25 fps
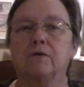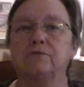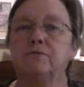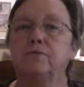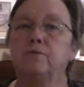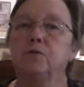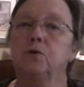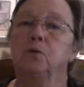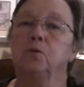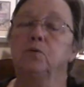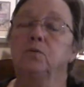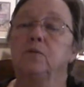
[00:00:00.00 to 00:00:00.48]

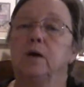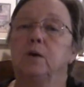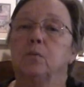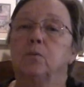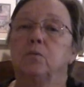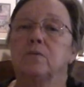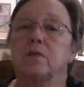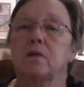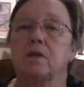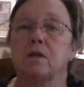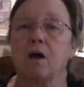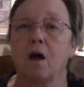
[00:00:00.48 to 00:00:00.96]
food
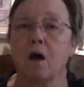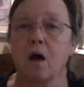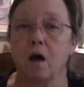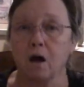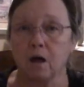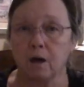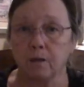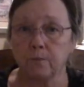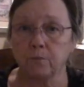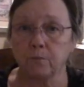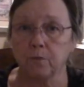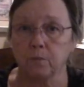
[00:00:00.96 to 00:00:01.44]
that was
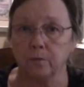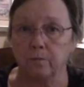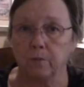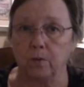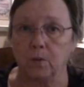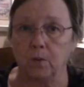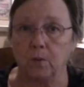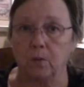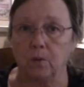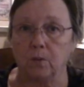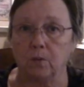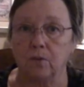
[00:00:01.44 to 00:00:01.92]

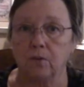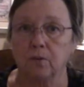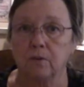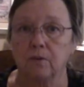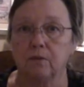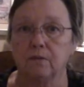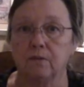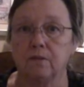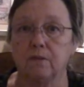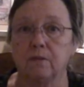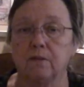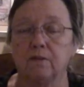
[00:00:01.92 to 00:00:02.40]
comparable,
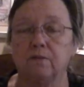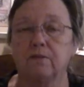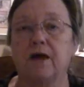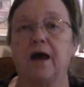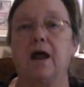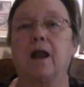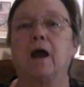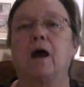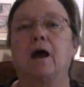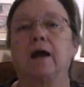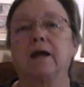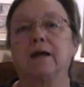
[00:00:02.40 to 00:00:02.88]

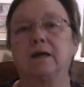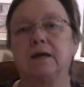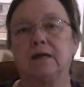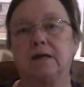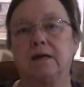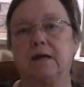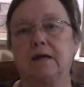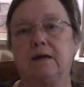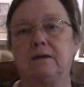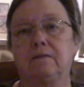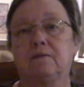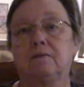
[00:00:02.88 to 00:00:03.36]
that I
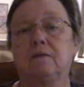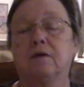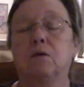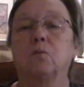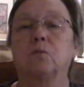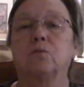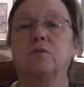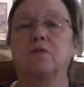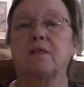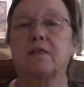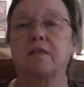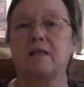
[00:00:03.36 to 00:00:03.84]
could eat,
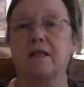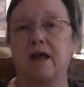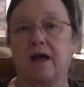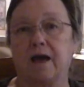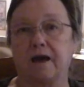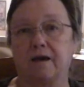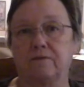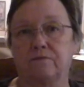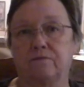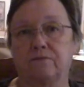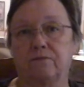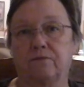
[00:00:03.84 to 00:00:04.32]
that was
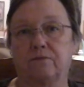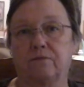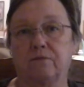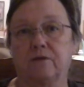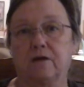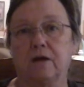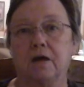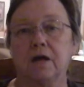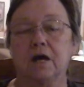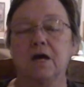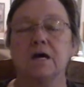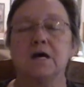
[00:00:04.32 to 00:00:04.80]
safe.
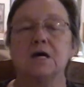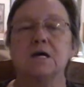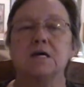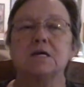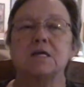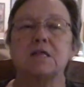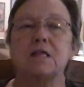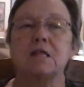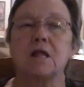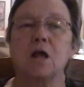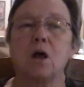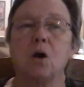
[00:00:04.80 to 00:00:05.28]

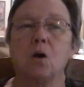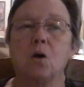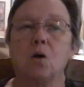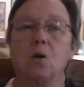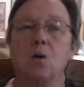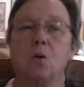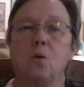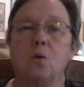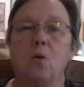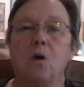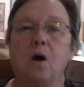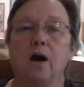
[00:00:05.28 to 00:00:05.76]

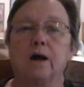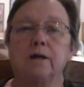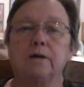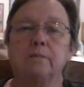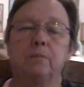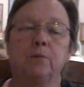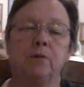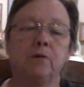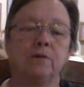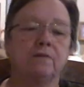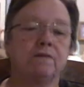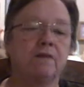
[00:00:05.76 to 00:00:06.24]
So
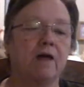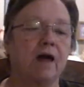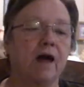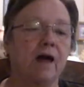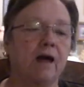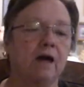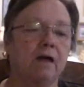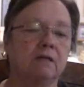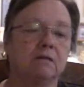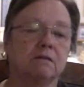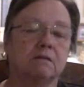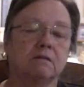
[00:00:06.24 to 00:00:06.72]
I'd put
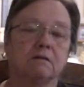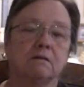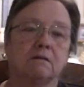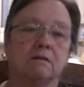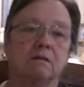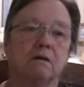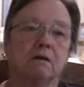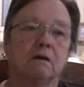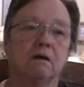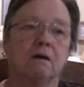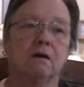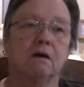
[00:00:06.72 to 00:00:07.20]

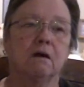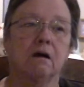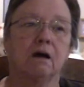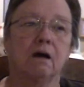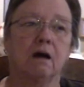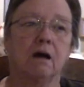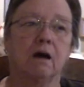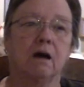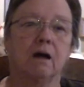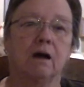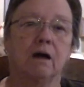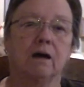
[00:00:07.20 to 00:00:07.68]
that
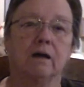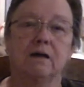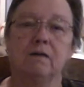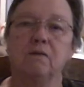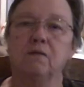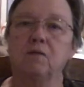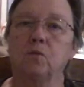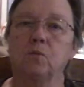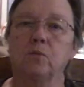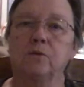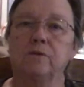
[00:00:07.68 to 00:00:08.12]
in the